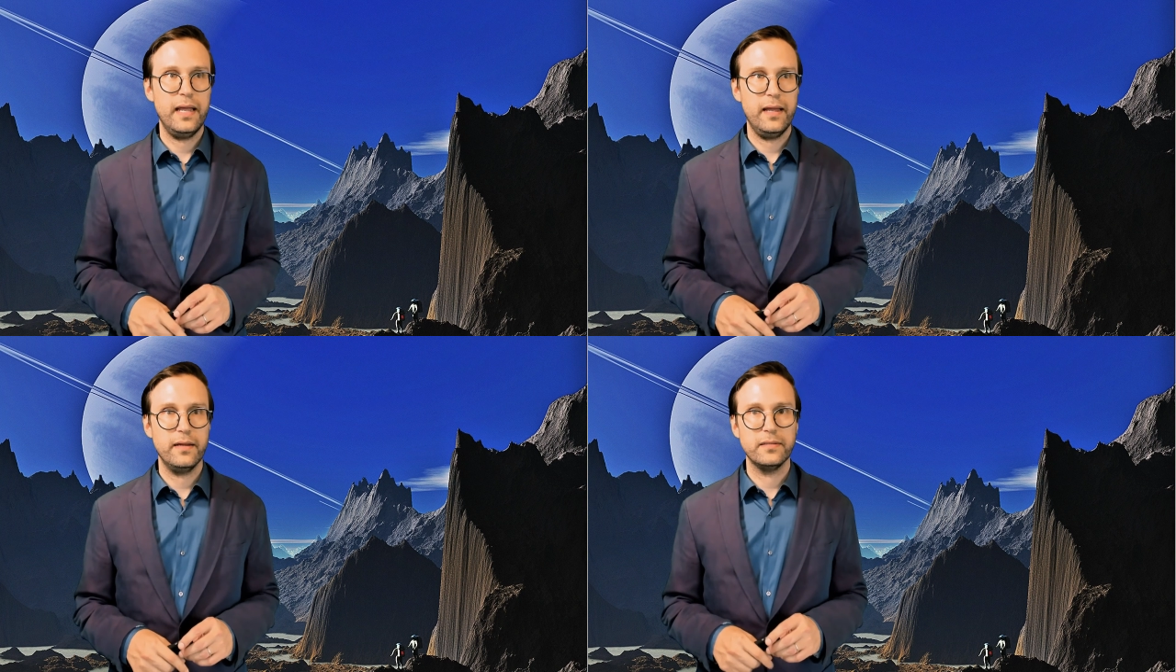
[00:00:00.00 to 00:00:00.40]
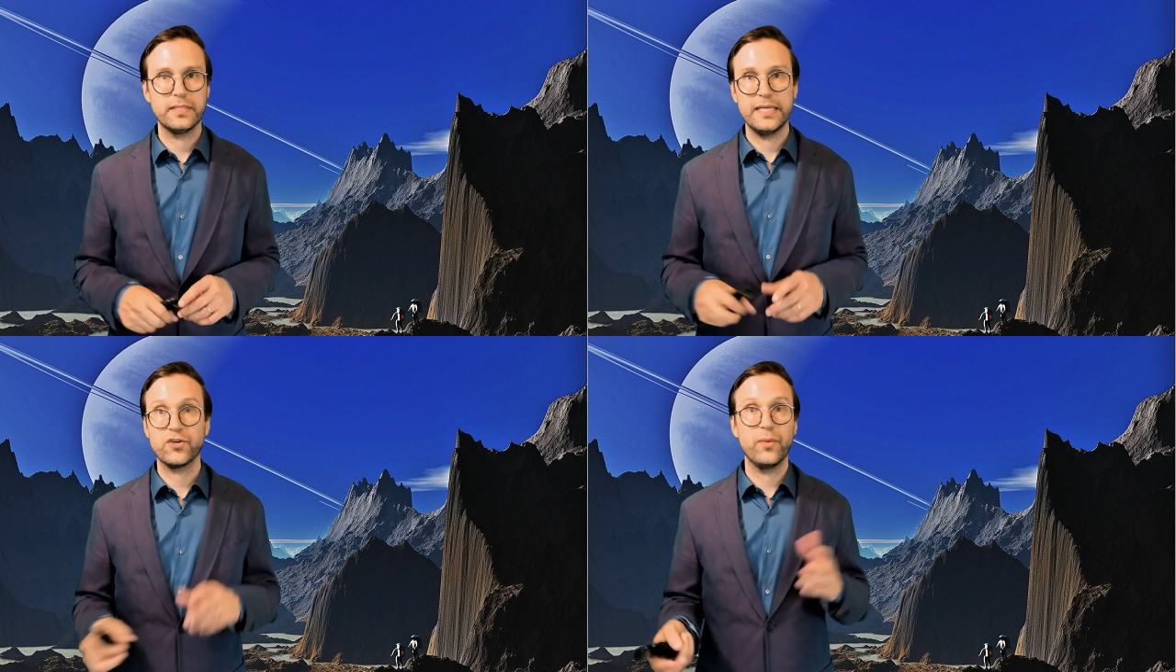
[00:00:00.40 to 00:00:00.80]

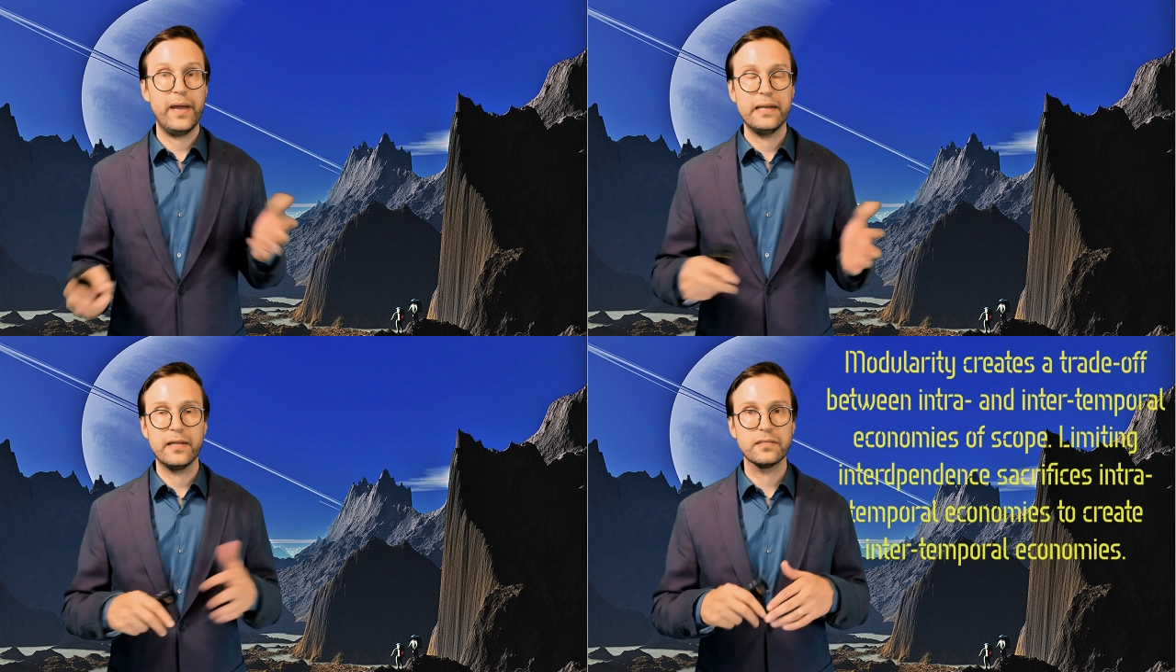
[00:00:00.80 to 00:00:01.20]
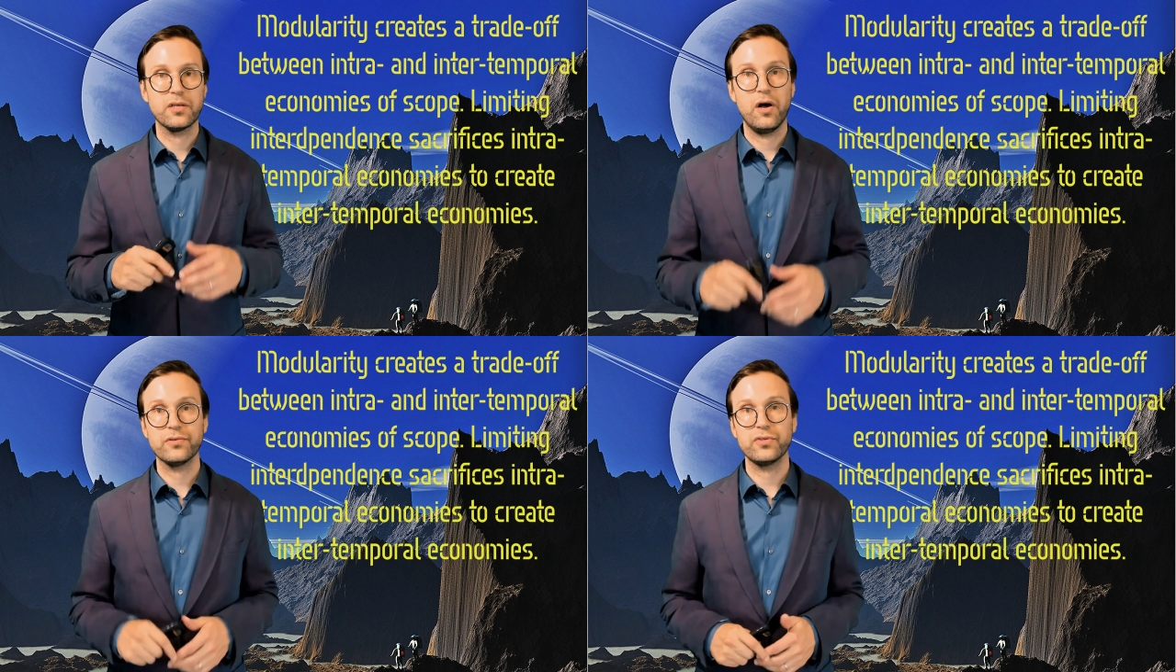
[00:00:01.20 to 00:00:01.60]
and interdependence
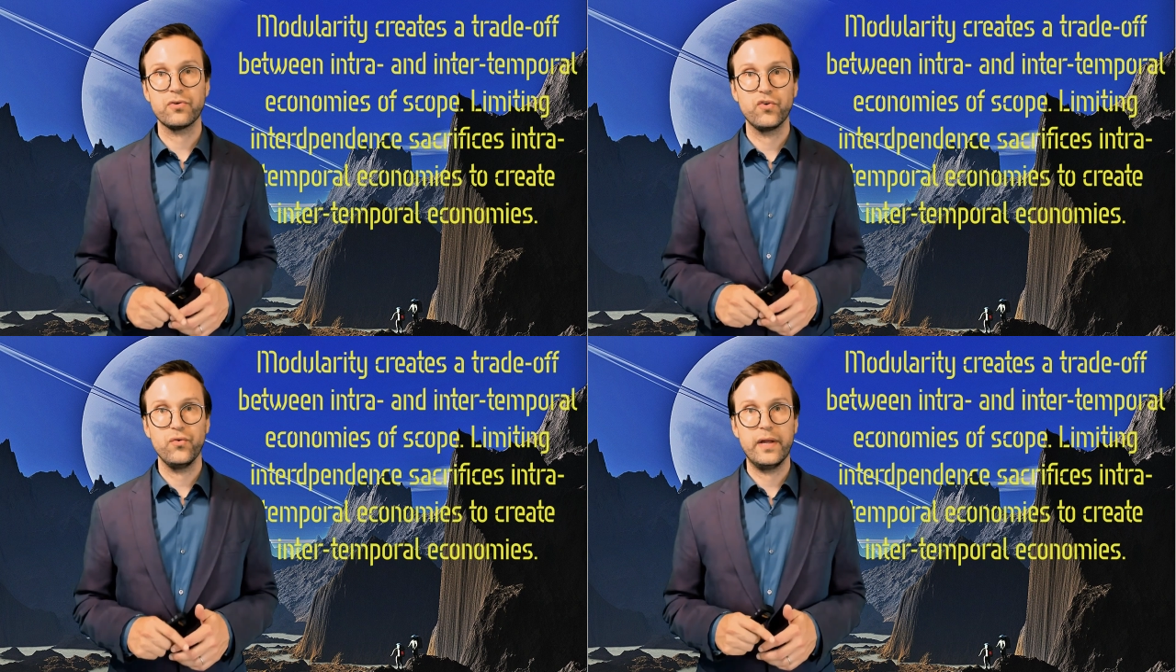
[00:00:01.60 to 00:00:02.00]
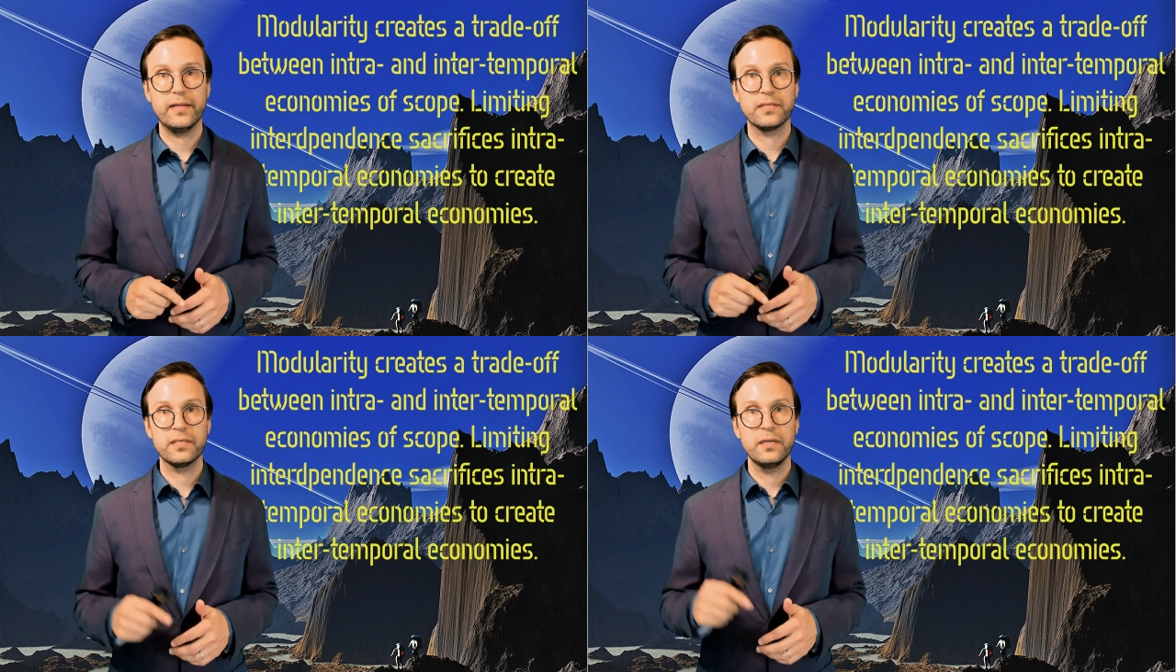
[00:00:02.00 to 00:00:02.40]
also creates